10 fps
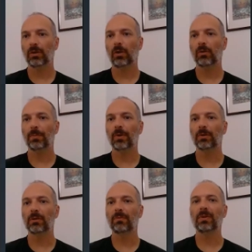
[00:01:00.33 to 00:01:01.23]

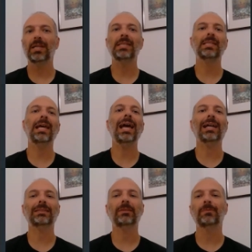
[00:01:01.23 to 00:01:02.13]
automotive is
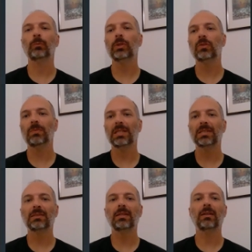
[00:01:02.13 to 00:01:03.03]
active, which
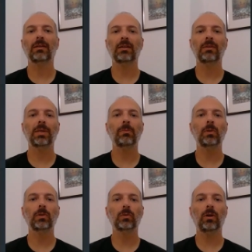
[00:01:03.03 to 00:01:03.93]
means that I'm able
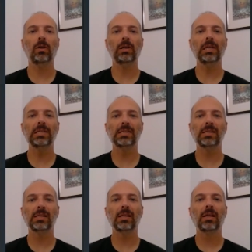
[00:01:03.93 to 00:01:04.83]
to only
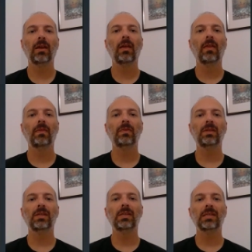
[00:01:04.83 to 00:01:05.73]
see
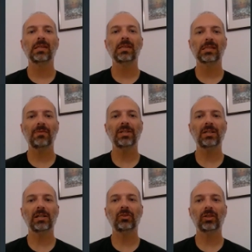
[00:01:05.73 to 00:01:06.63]
the
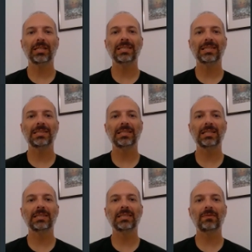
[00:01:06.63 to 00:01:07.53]

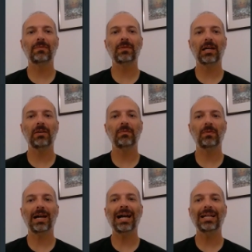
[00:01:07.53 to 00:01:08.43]
765
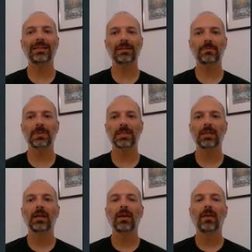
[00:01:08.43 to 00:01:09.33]
items
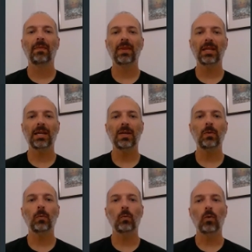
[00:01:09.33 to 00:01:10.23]
that I
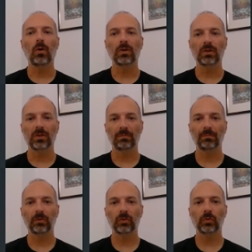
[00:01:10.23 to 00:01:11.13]
want
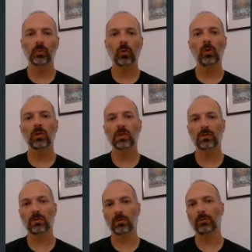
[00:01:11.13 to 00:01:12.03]
to
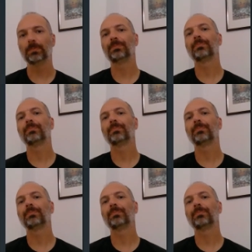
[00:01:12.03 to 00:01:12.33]
also